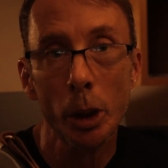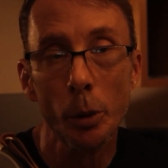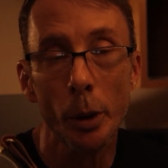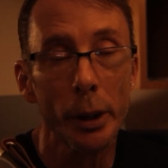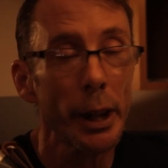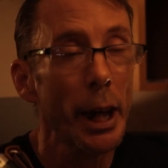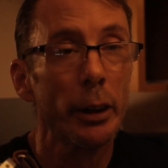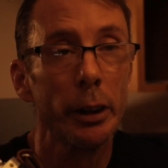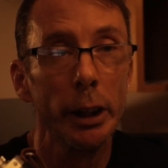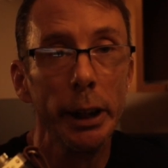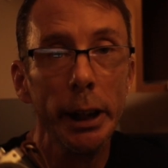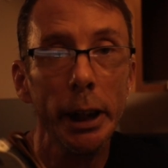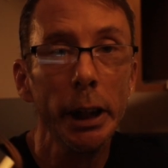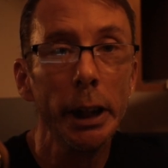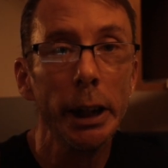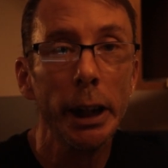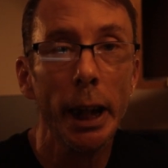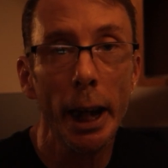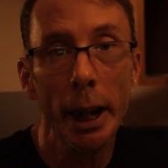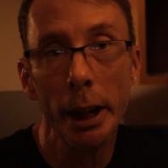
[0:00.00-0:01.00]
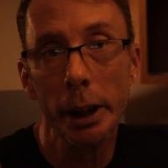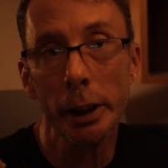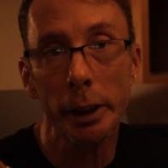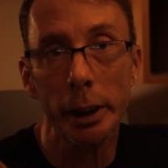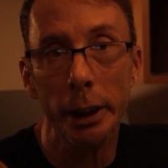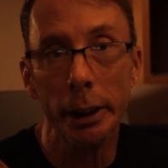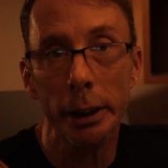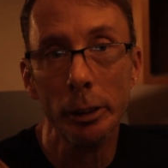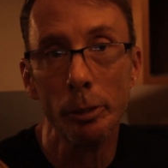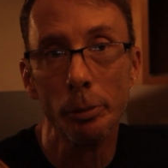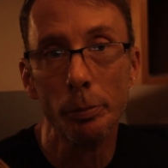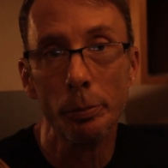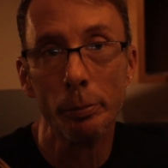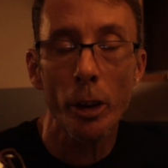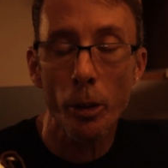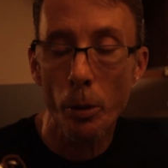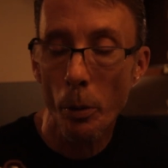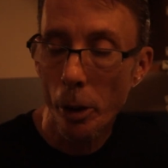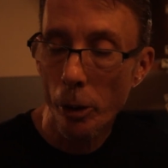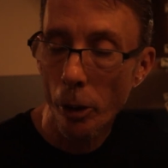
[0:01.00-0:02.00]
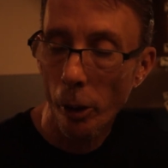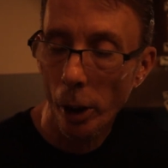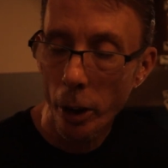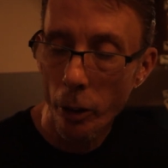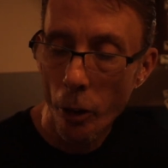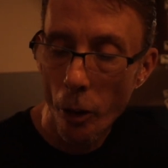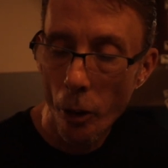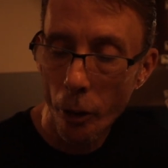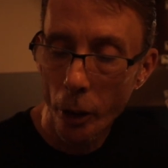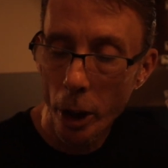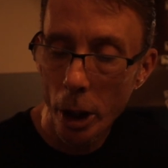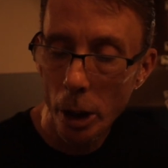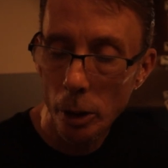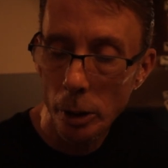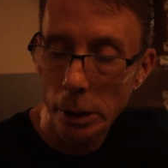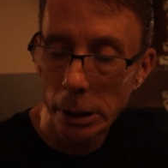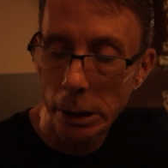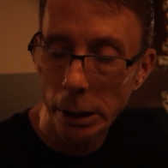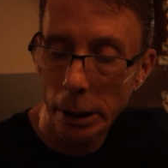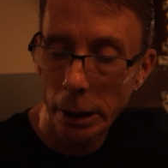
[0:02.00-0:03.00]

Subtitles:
without any editing. As far as lenses go,